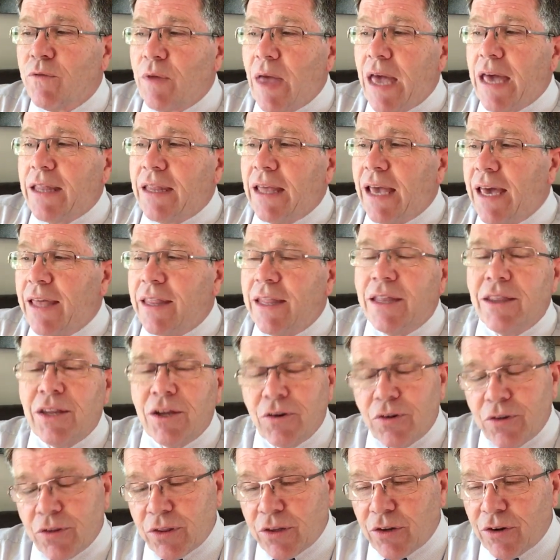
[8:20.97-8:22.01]
and then
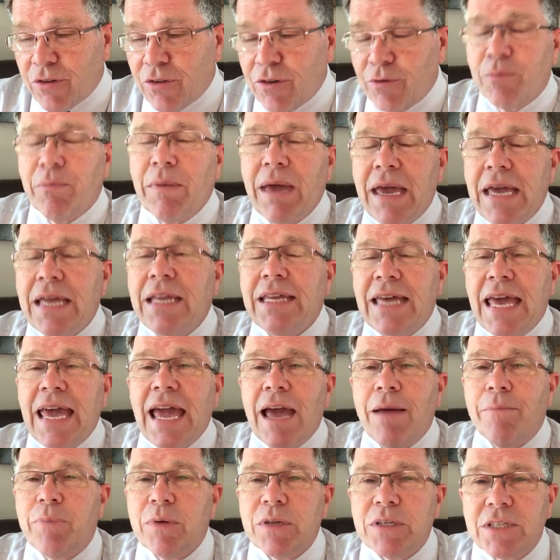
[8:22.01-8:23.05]
their main
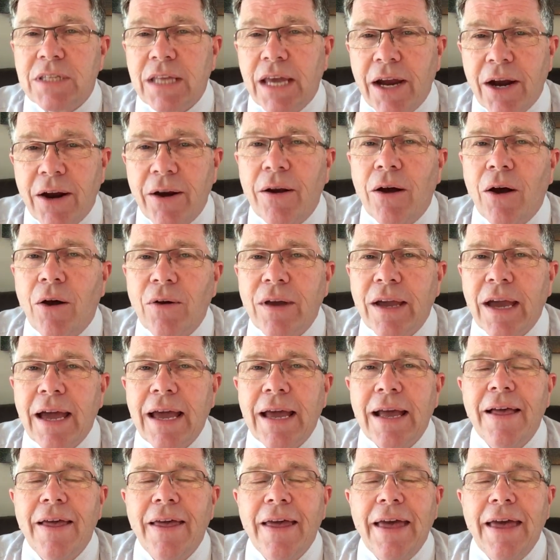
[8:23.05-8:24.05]
camp is there, okay,